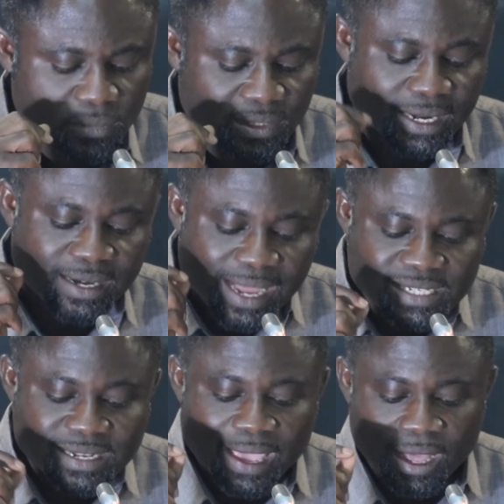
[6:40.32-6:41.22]
The
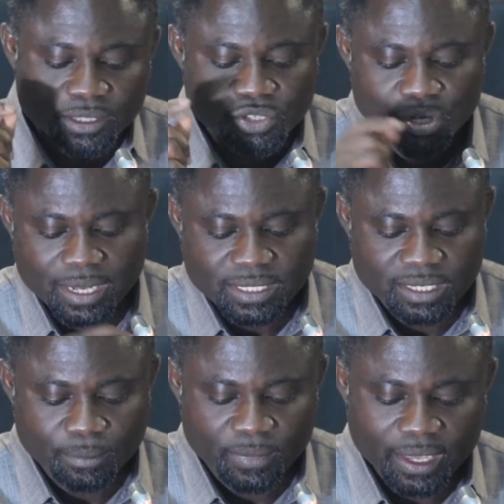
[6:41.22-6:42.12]
National Health Insurance
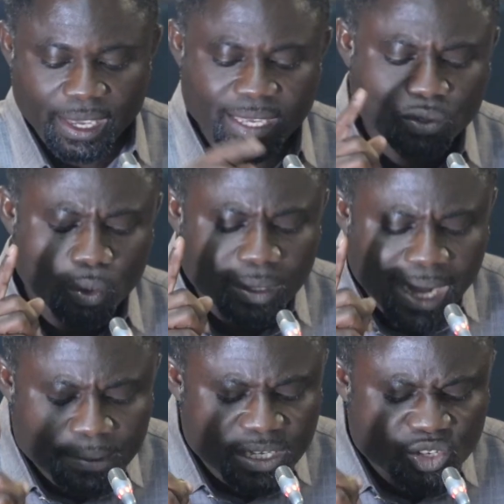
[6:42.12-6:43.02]
Scheme is
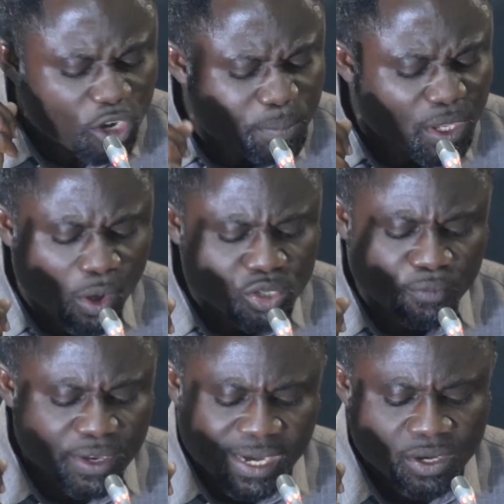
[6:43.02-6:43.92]
collapsing not because
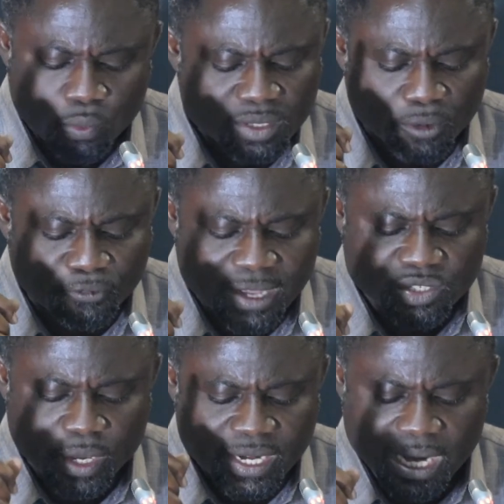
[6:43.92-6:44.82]
of inadequate
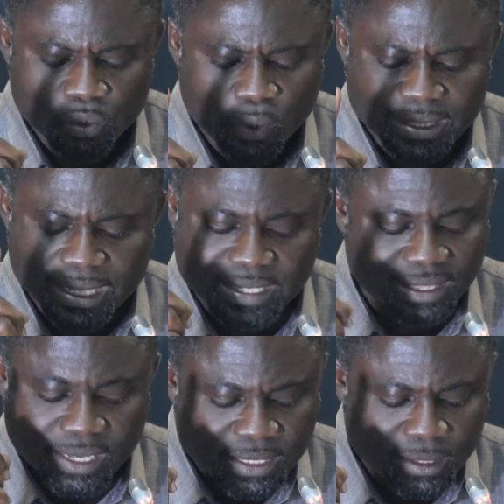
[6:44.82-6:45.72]
funds or inadequate
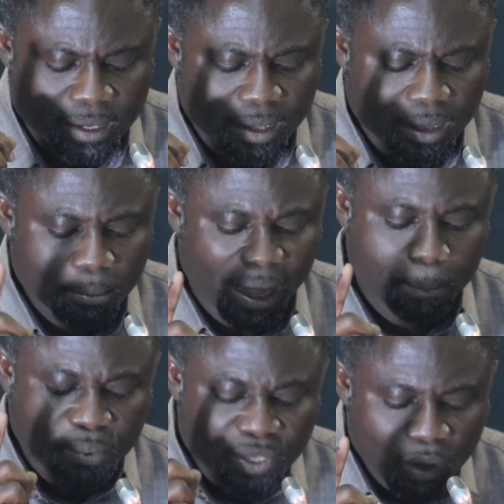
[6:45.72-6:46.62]
legislation,
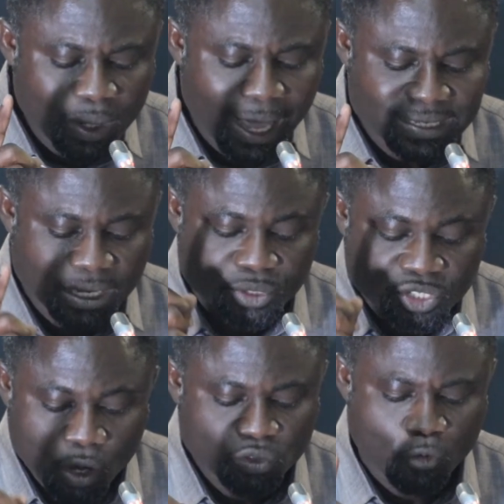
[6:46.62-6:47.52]
but purely as a
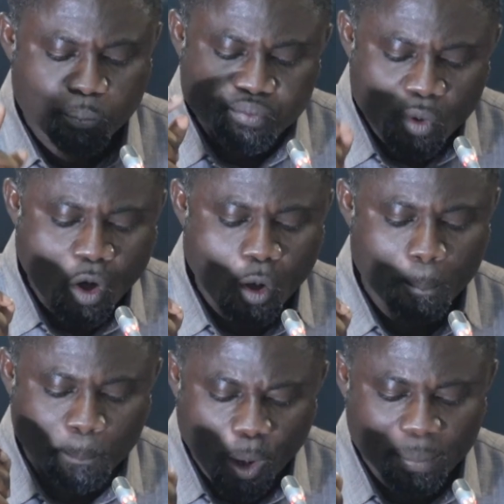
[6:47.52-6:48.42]
result of
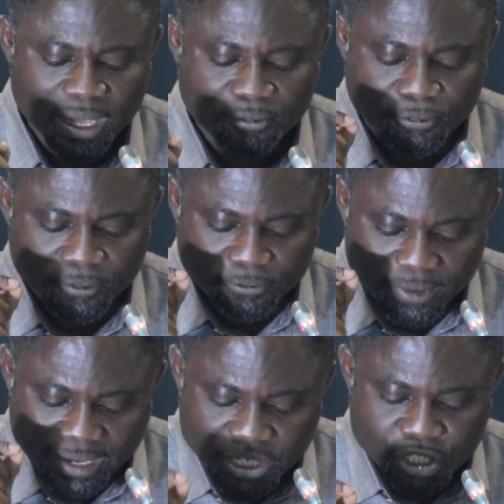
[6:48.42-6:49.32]
poor public
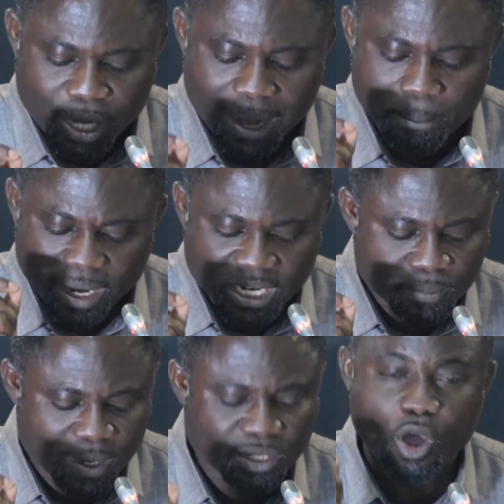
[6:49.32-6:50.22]
financial
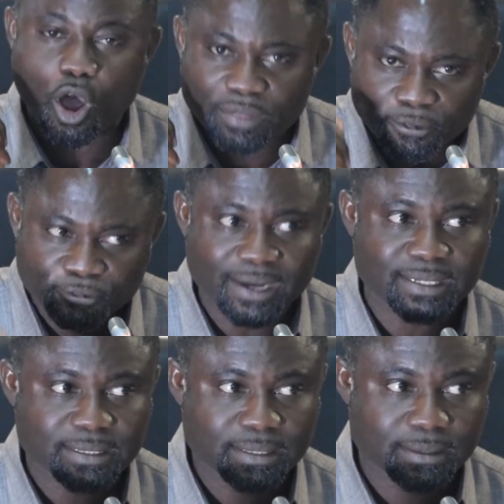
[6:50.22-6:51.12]
management of the fund.